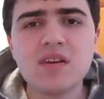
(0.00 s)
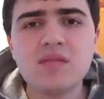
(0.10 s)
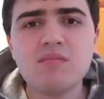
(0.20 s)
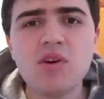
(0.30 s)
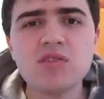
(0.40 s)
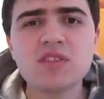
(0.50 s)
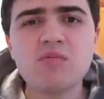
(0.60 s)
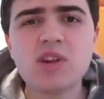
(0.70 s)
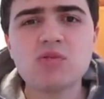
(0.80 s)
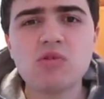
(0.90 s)
most
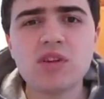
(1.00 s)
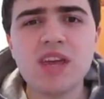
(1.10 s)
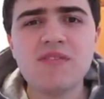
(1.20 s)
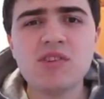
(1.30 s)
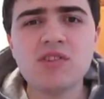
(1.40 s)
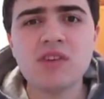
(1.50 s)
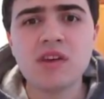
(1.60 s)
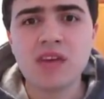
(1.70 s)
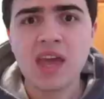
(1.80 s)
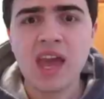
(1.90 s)
of which will give you
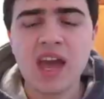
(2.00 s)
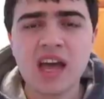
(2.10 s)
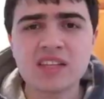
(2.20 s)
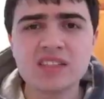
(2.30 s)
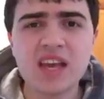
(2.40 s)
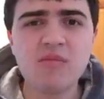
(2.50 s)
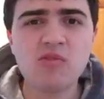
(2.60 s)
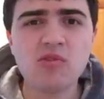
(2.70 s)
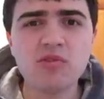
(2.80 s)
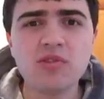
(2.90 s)
a Chaos
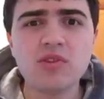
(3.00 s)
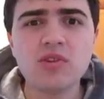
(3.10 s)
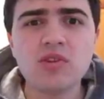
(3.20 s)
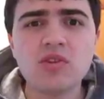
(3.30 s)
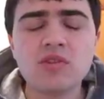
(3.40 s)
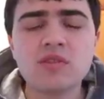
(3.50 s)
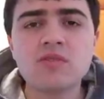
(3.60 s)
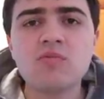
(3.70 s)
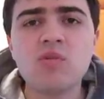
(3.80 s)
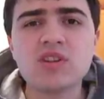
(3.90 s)
Emerald
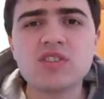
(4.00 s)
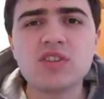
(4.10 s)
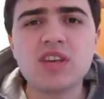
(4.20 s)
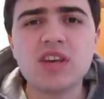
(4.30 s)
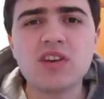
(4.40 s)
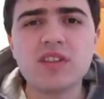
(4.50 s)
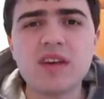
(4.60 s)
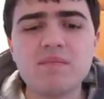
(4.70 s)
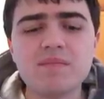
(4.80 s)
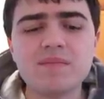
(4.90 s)
once you kill them.